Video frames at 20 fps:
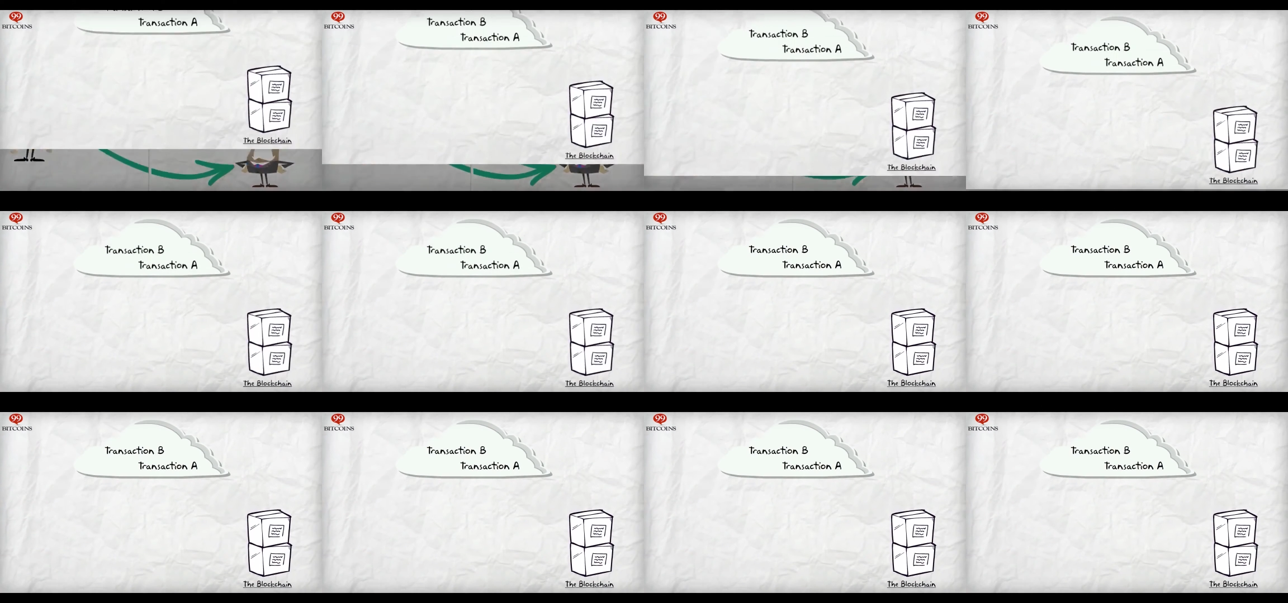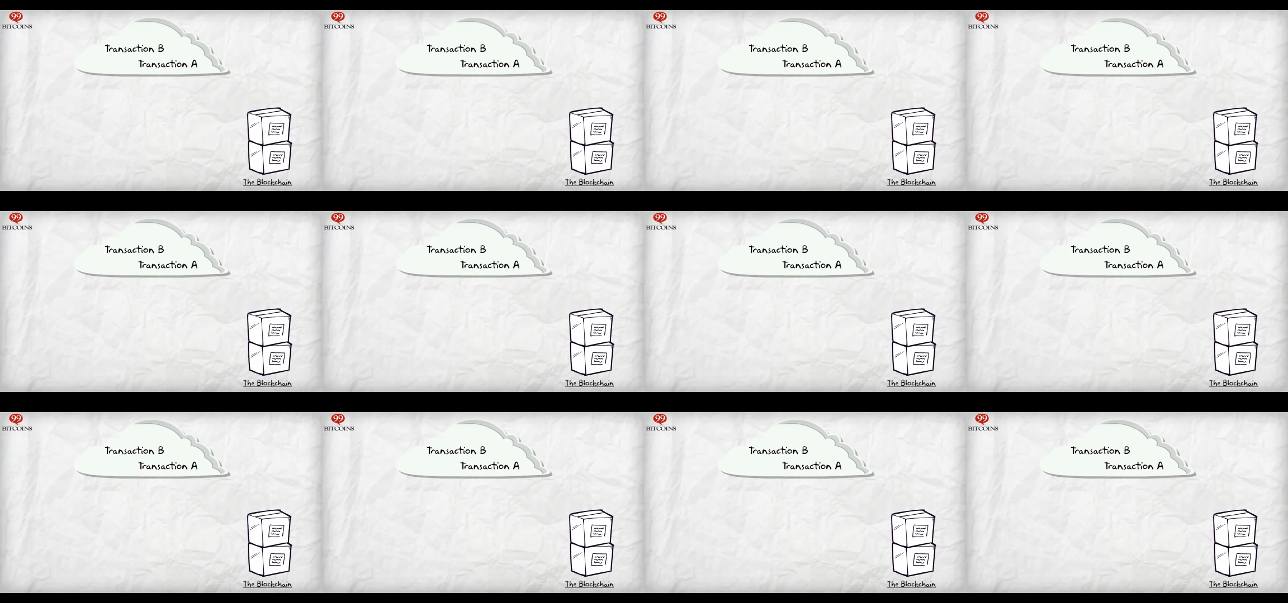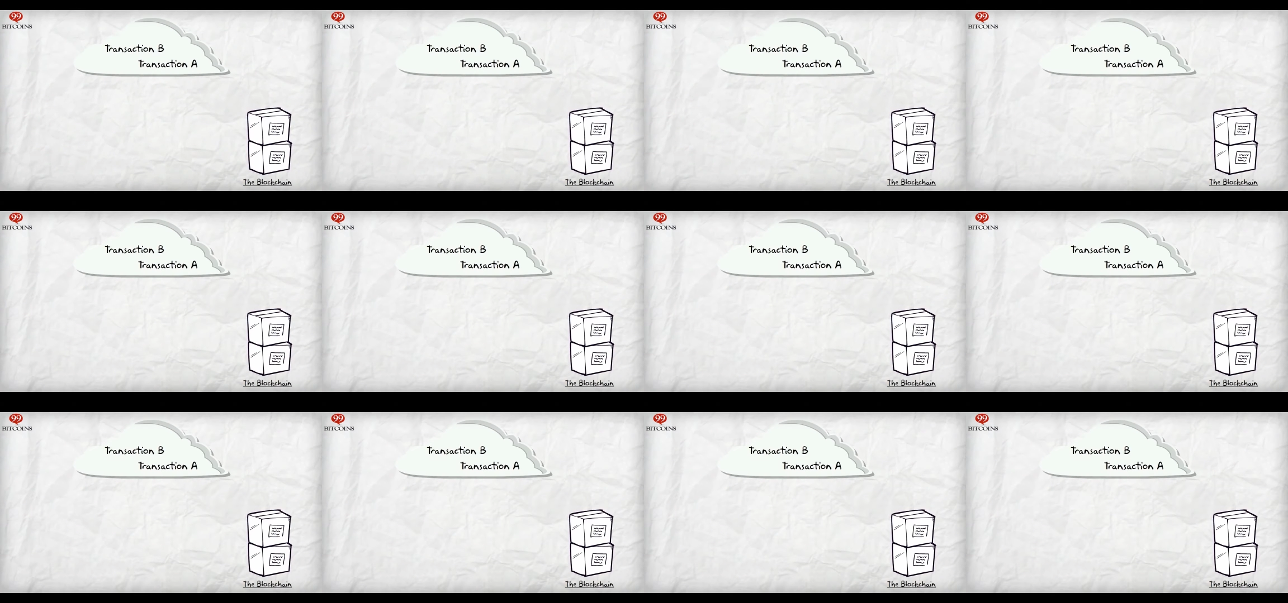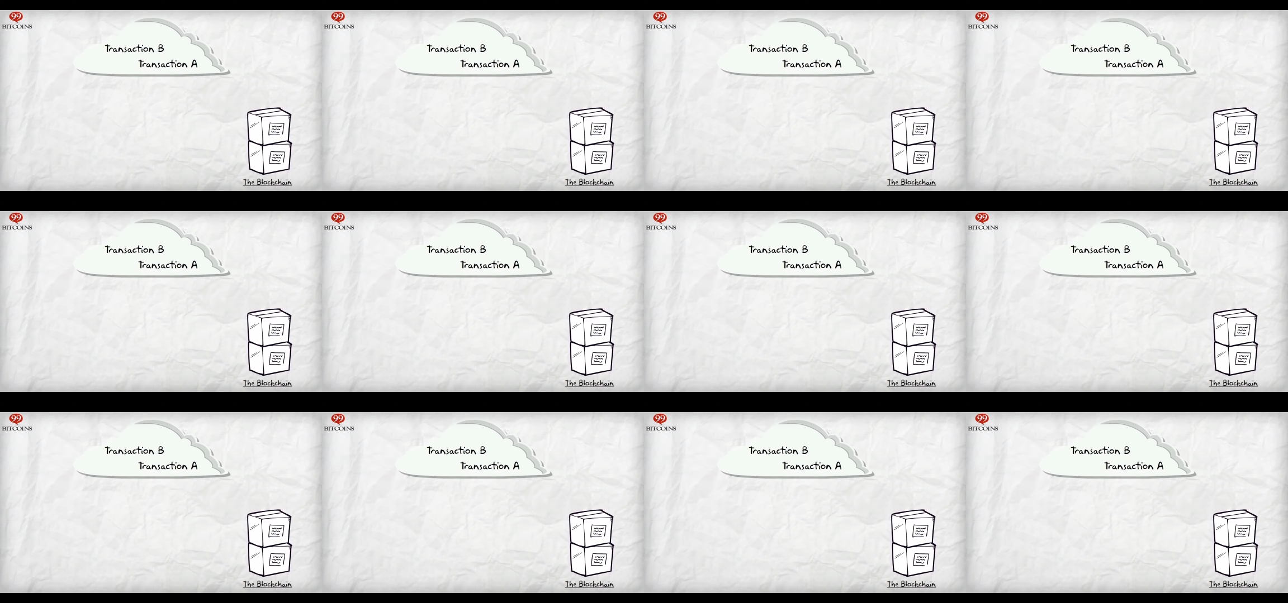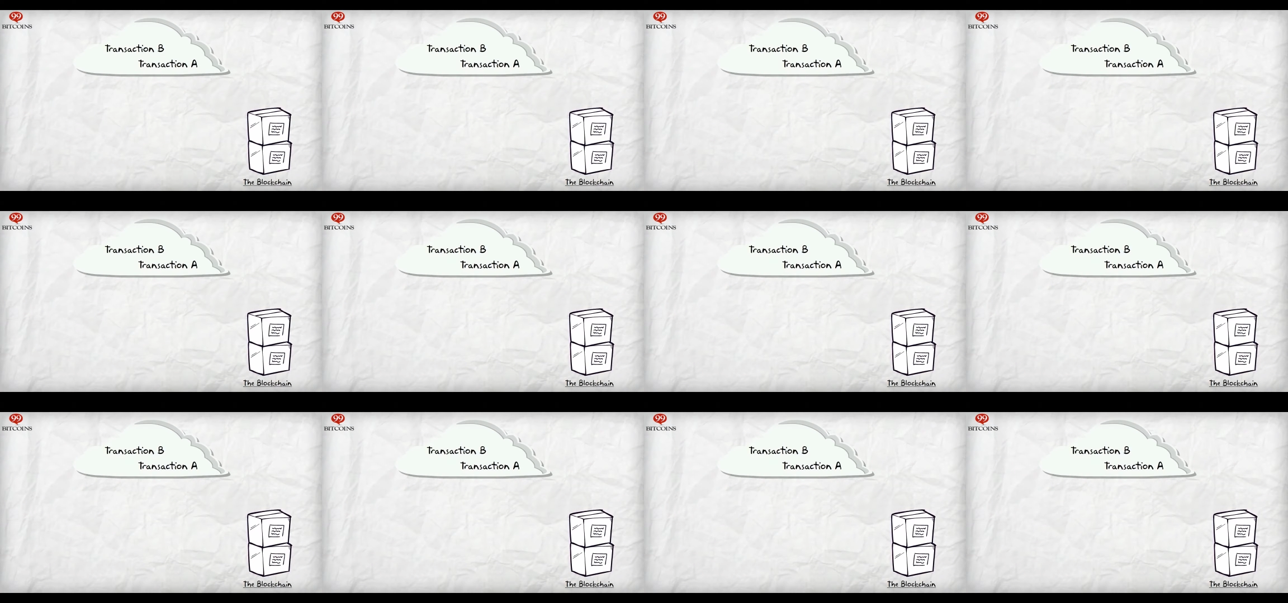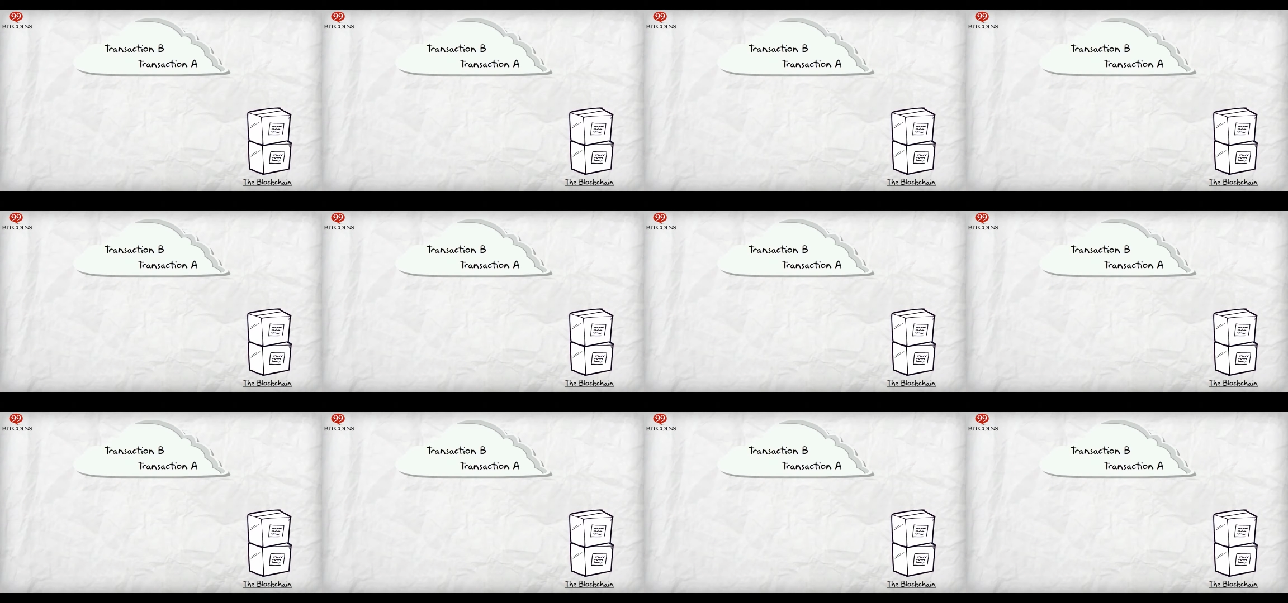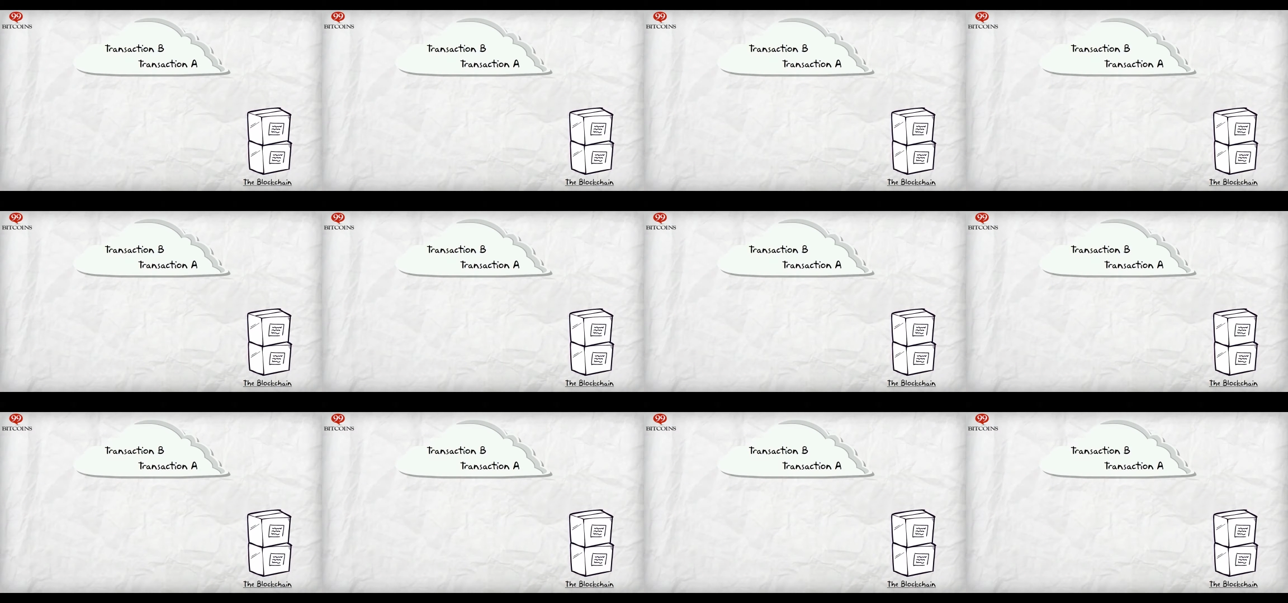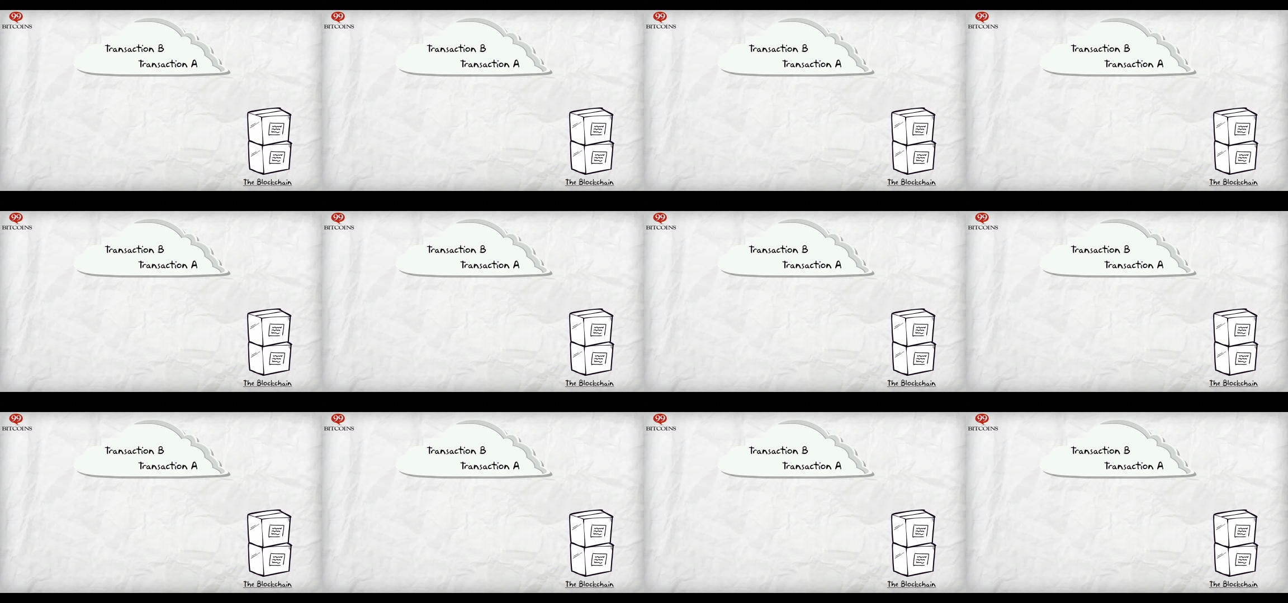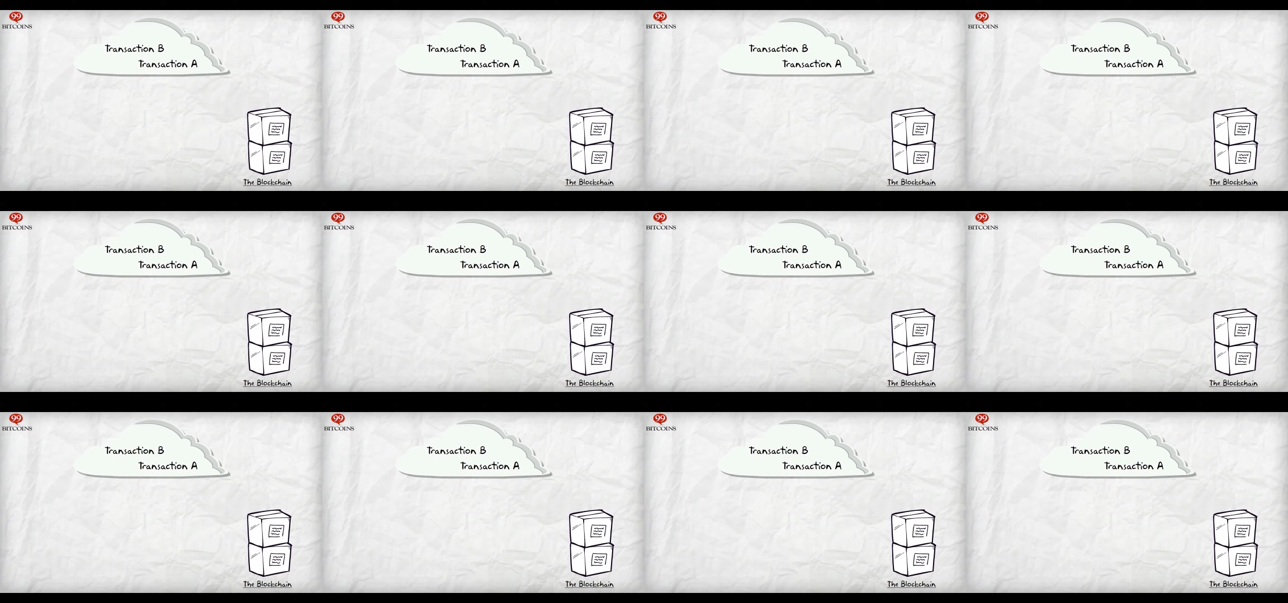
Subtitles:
No face is visible, so there are no lips to read.